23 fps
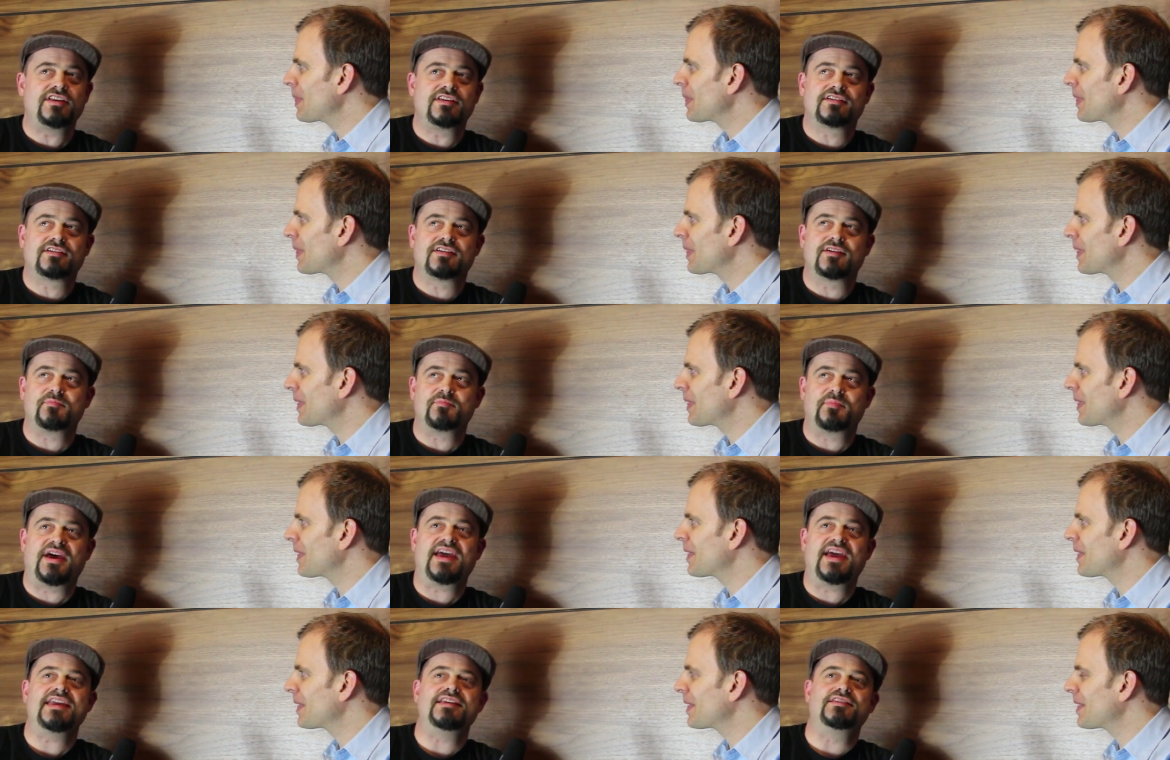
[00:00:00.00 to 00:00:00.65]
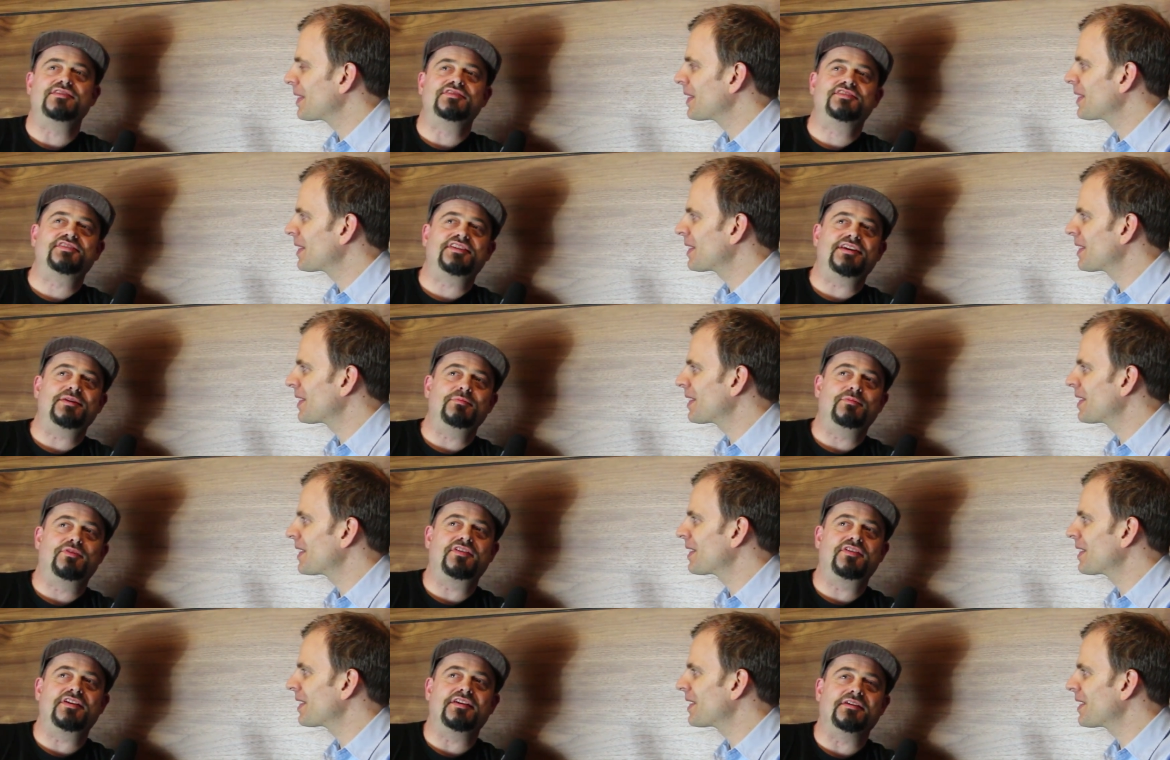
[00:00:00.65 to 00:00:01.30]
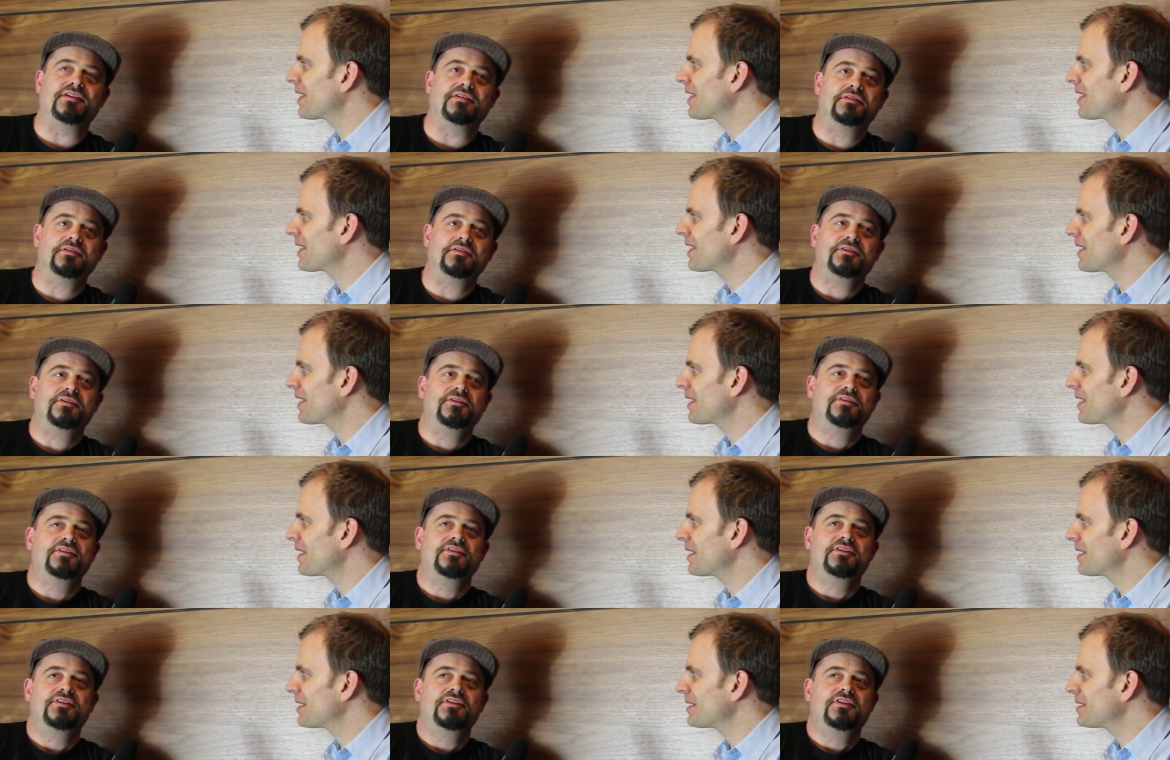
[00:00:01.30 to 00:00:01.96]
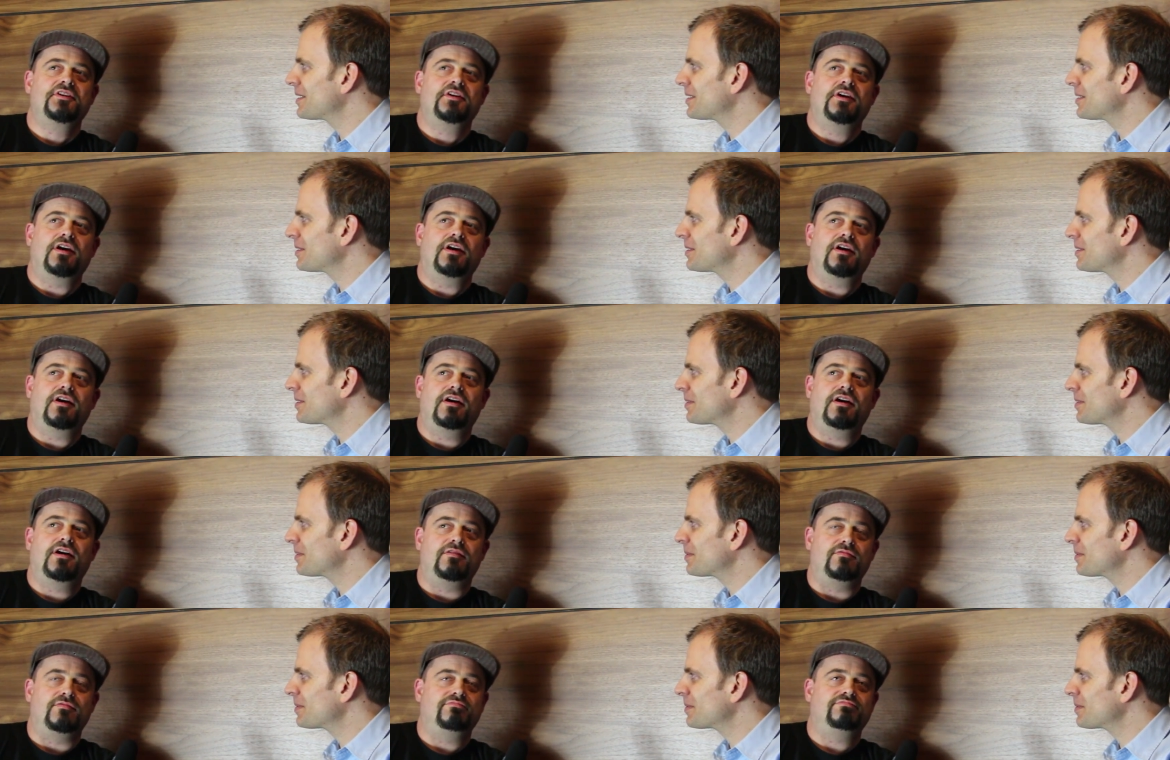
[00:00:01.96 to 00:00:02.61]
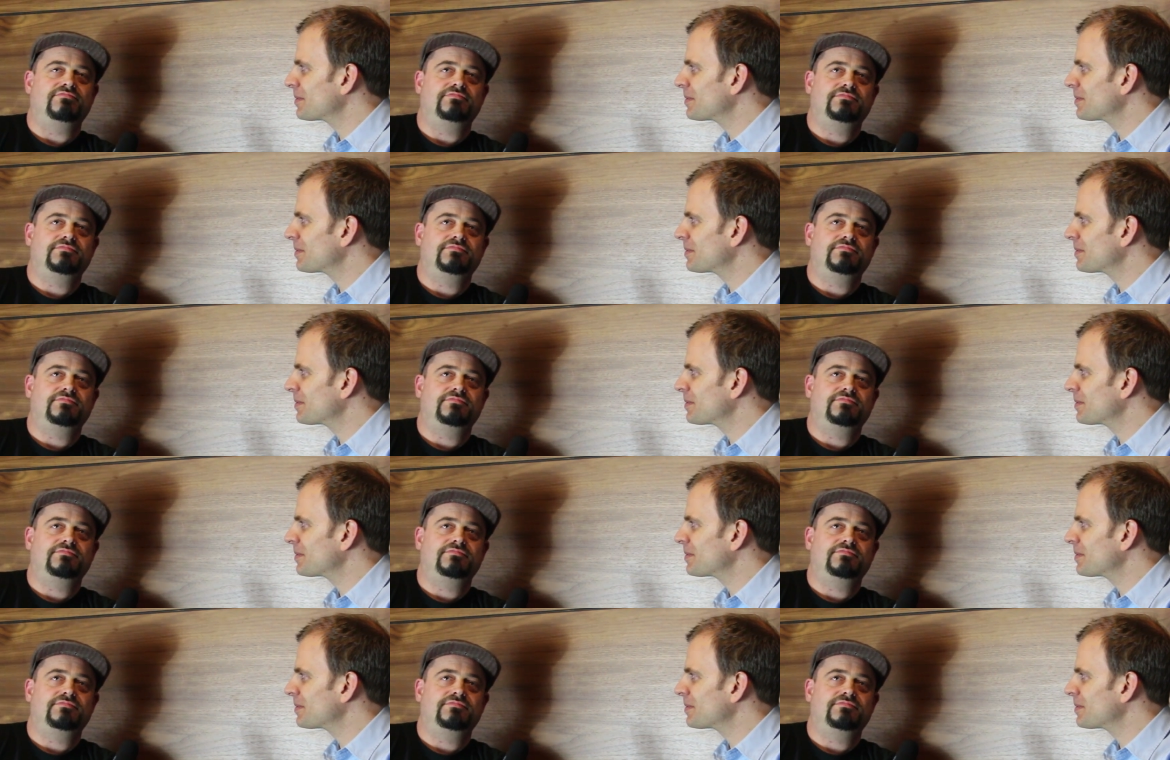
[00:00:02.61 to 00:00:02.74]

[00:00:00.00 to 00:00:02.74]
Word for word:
Speaker 1: and a campaign the same thing? It